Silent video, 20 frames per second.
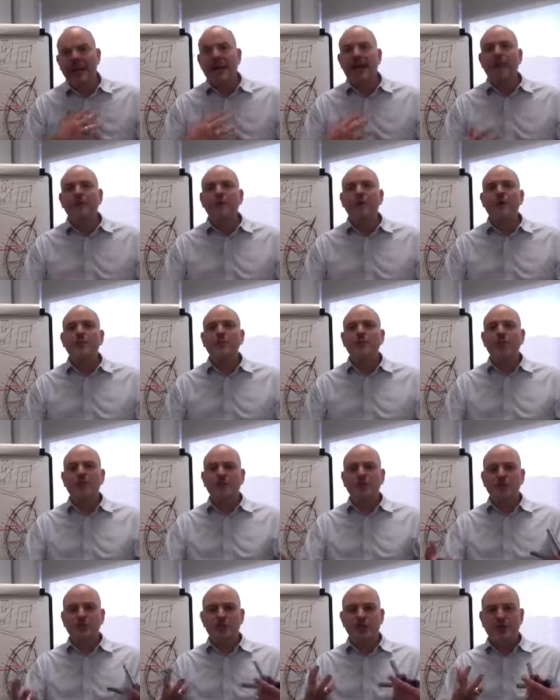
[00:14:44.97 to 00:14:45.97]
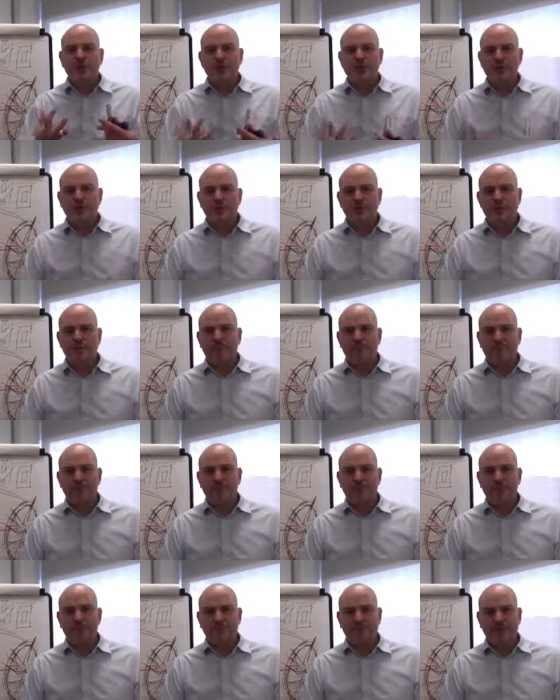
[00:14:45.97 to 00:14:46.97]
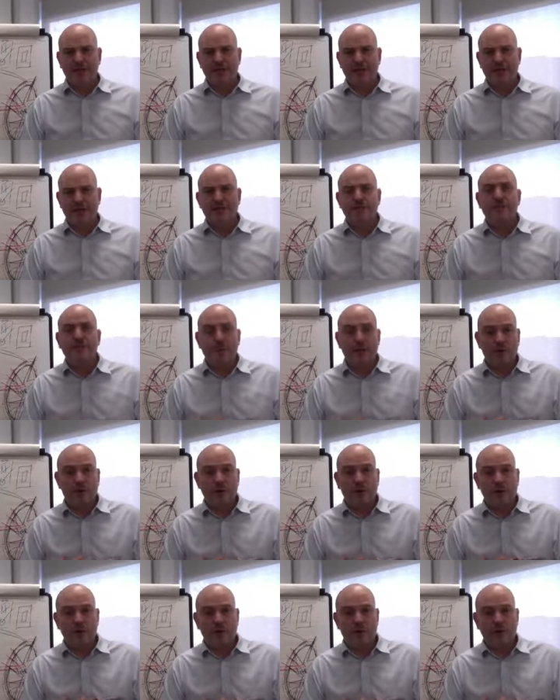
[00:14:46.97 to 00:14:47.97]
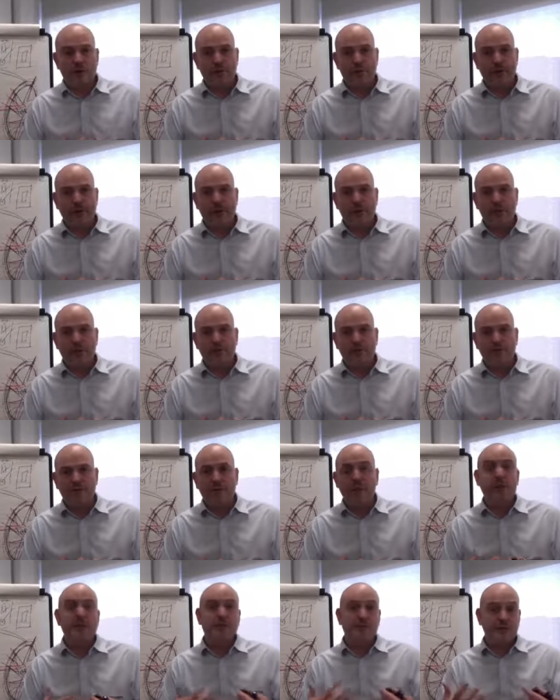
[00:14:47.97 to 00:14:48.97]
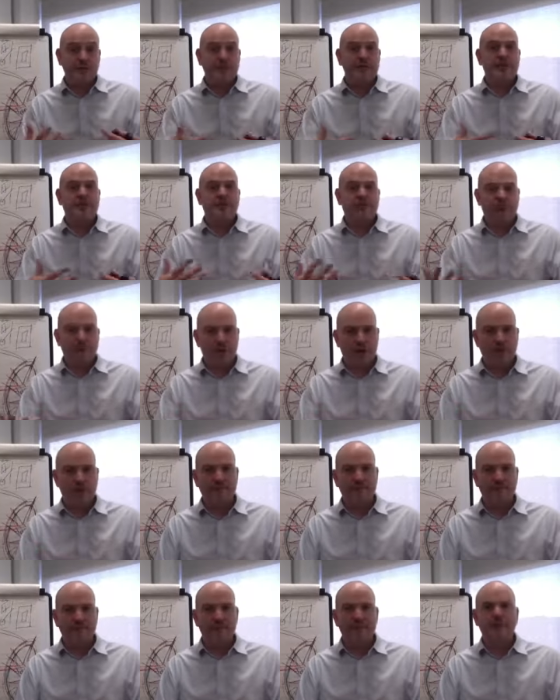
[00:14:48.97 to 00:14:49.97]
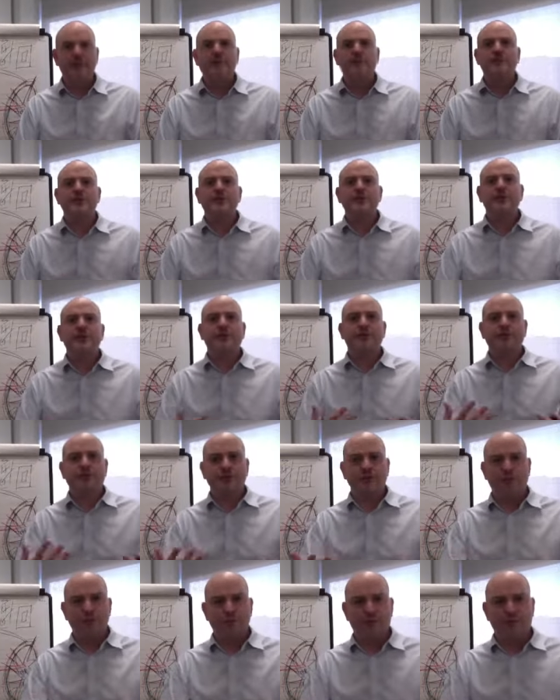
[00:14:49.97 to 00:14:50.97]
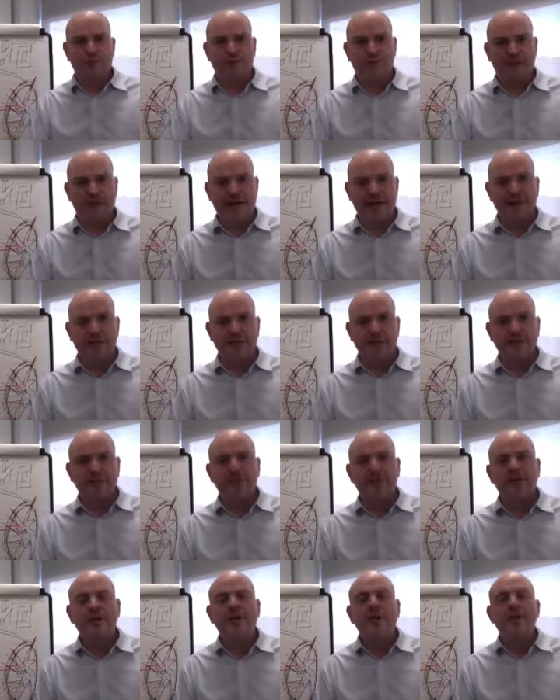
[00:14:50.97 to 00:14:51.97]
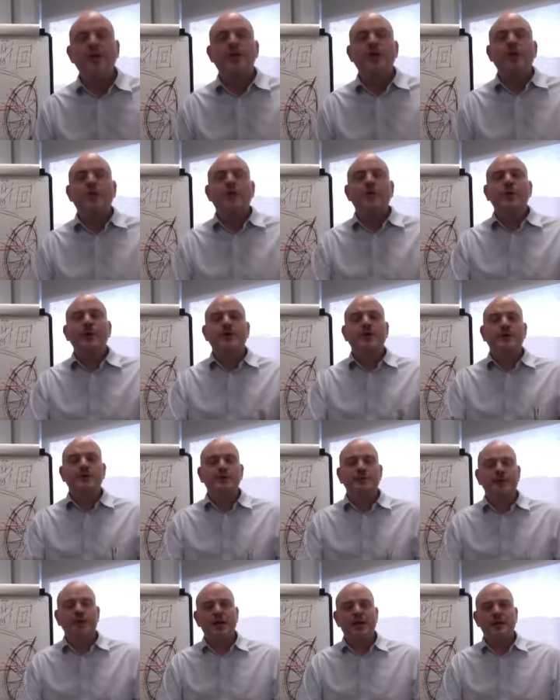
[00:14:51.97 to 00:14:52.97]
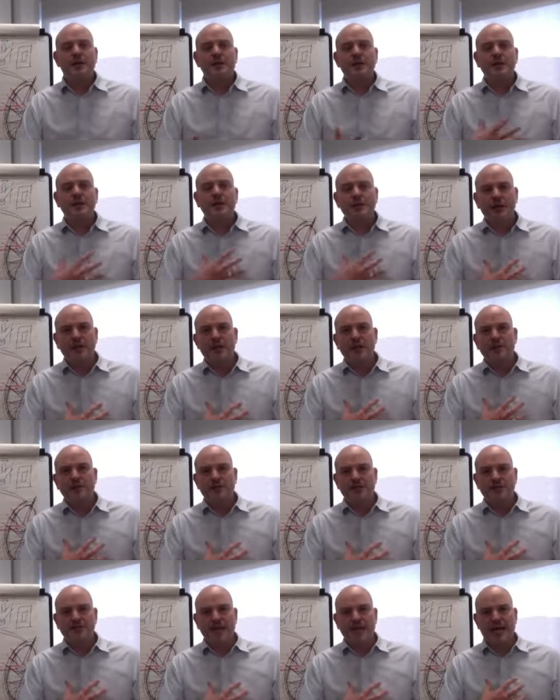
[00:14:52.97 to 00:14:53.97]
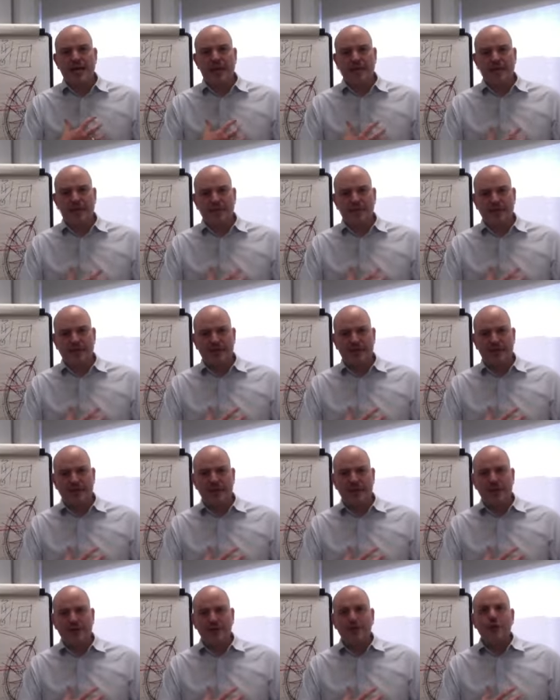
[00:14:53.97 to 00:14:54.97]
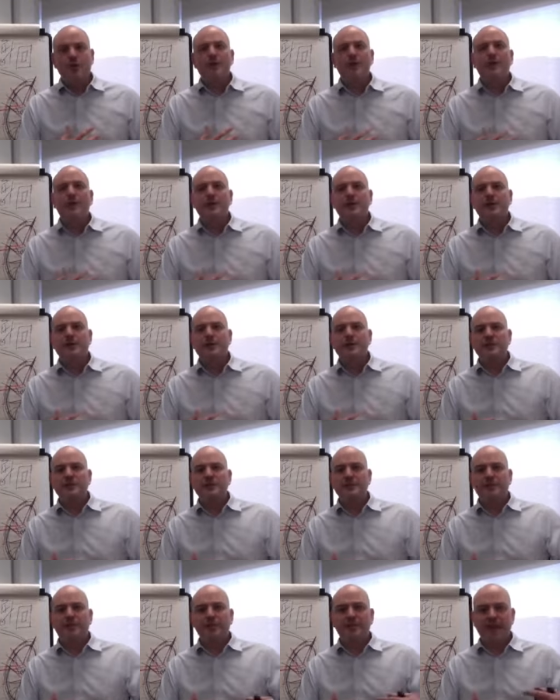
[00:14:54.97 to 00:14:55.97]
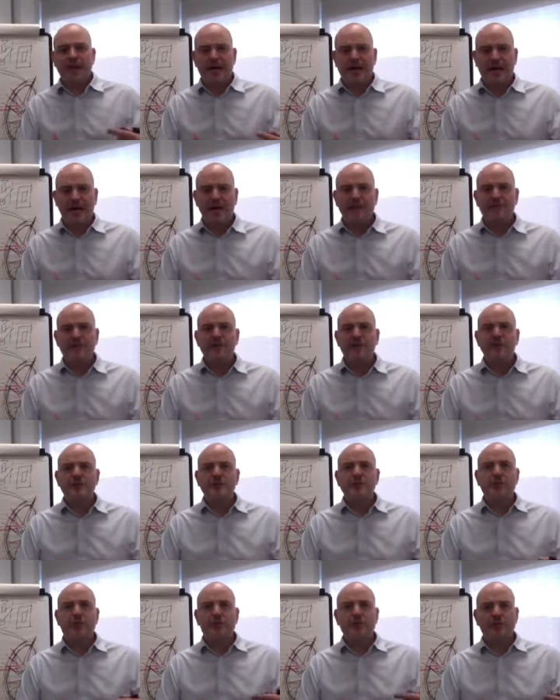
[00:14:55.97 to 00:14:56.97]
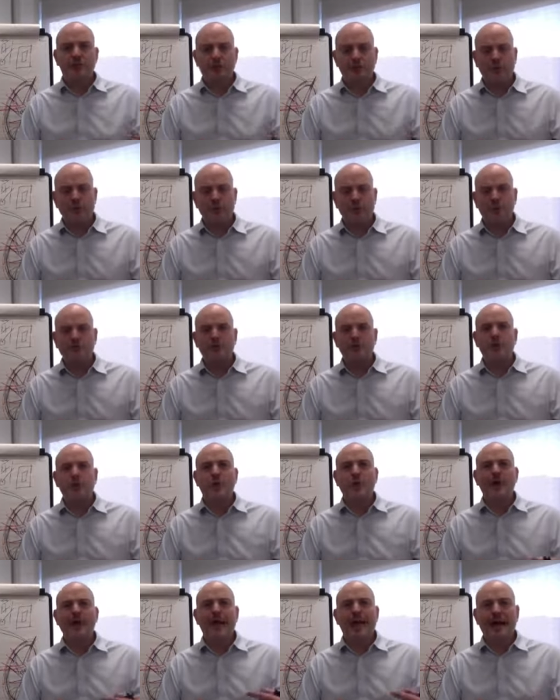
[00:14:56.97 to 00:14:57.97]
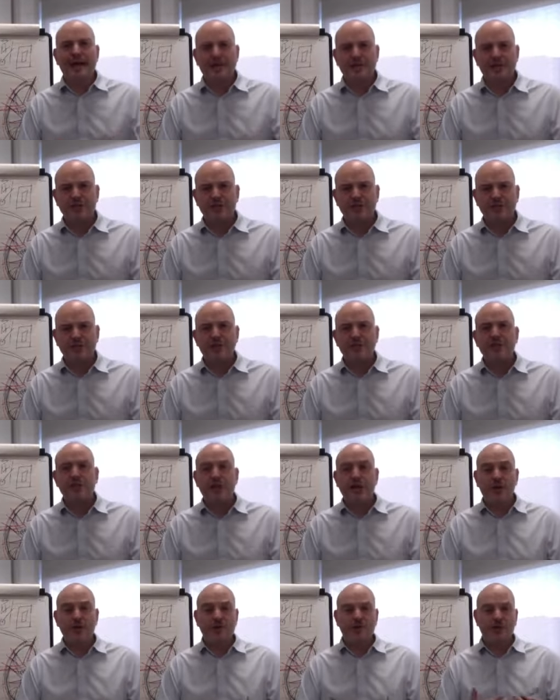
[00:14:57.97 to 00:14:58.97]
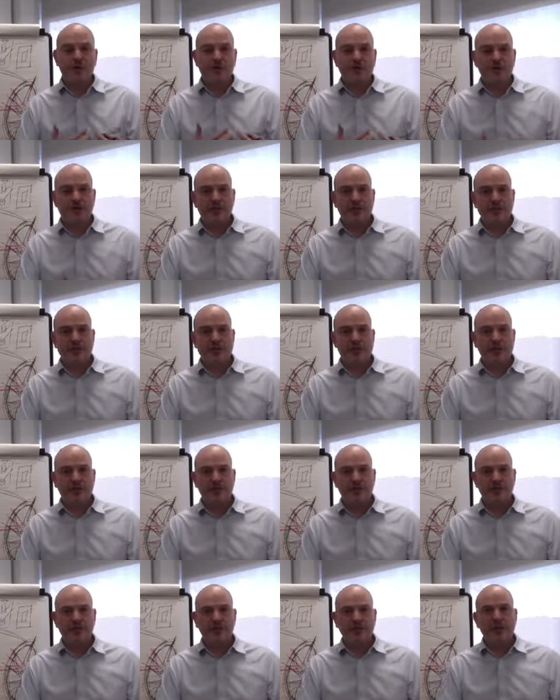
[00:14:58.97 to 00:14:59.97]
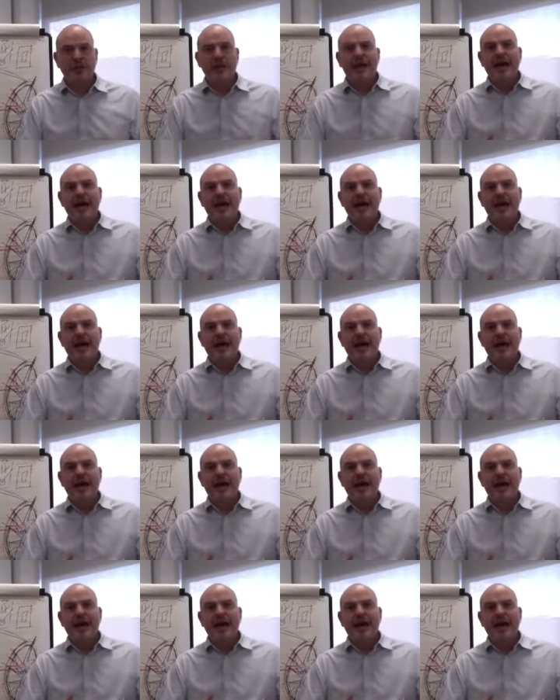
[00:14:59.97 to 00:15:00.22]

And when we tune into our body's feelings and what we're aware of, and we can do this through mindfulness, we can do this through reflection, we can start to notice how we're feeling. We can notice what behaviours, what thoughts, what actions go with certain emotions,